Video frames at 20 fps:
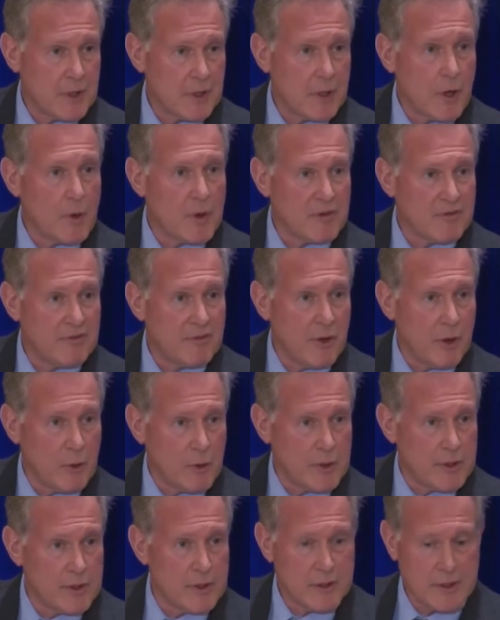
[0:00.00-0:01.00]
going
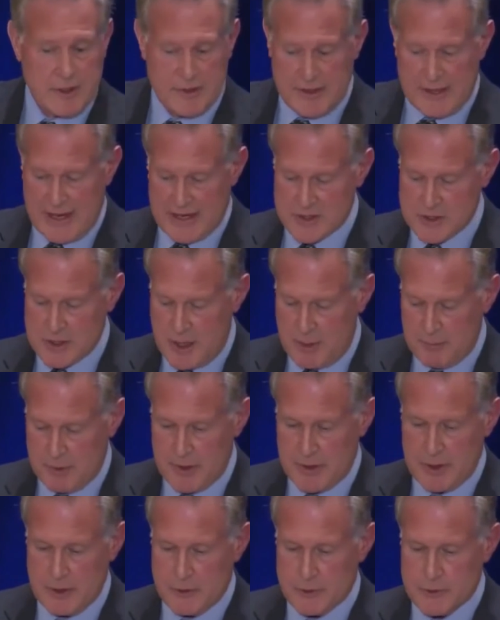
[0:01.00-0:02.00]
forward in the next couple
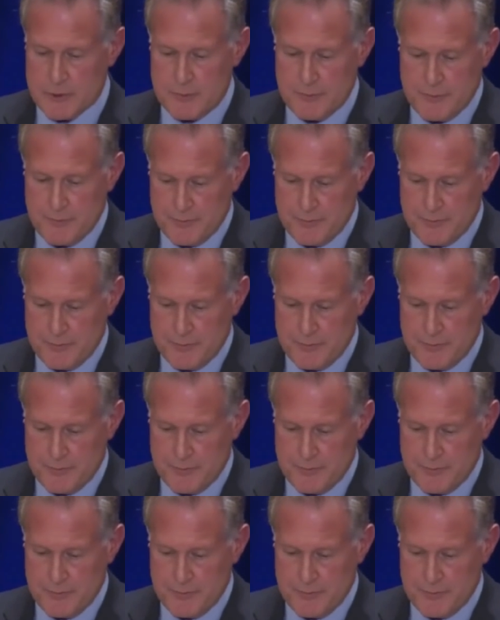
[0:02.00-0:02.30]
of years.